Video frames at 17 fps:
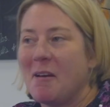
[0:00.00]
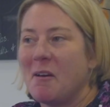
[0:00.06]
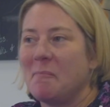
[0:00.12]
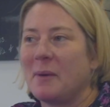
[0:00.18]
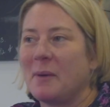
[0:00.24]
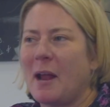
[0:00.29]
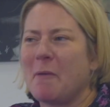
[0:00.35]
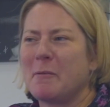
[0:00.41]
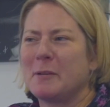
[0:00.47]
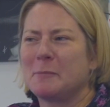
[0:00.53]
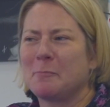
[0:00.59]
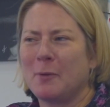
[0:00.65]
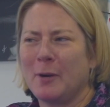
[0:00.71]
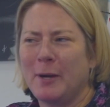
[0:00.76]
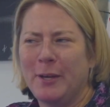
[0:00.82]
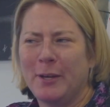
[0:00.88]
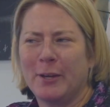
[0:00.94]
but I was
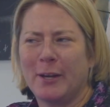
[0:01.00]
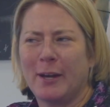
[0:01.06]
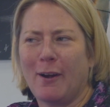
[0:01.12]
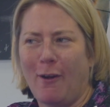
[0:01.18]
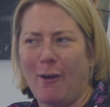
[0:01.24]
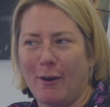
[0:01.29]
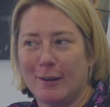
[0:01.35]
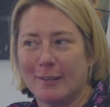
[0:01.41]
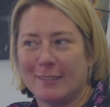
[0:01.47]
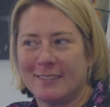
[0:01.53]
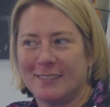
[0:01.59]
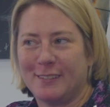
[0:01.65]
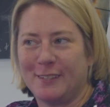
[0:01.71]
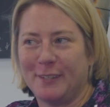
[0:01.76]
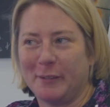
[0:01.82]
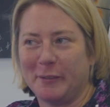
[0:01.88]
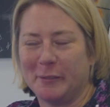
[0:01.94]
pretty good at hearts
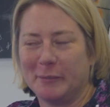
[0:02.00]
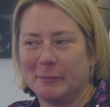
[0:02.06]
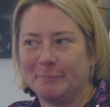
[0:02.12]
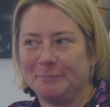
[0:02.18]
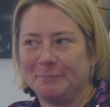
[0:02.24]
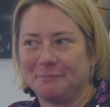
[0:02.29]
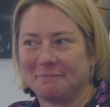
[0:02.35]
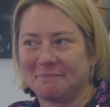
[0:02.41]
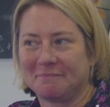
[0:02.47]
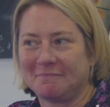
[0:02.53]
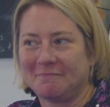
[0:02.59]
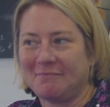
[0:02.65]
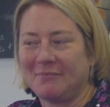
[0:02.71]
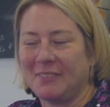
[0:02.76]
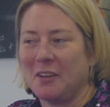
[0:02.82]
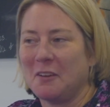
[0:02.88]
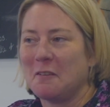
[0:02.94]
too.
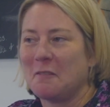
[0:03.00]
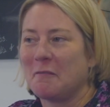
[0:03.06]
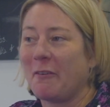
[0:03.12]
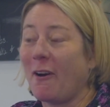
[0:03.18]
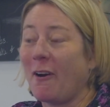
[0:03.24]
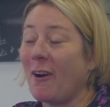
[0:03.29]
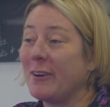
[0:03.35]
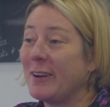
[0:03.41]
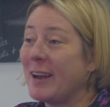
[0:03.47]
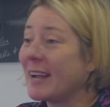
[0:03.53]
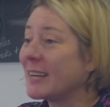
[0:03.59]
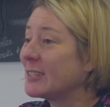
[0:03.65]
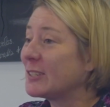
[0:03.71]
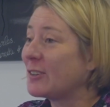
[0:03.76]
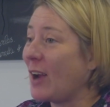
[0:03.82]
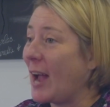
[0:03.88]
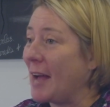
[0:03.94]
For our
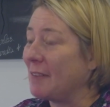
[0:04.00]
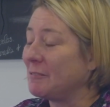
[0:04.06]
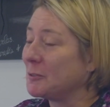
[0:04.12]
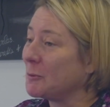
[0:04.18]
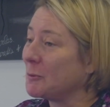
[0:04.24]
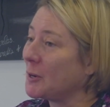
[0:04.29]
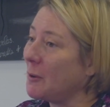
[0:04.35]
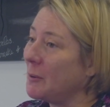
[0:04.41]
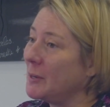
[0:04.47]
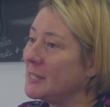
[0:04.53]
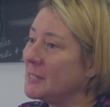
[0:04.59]
next craft, we're going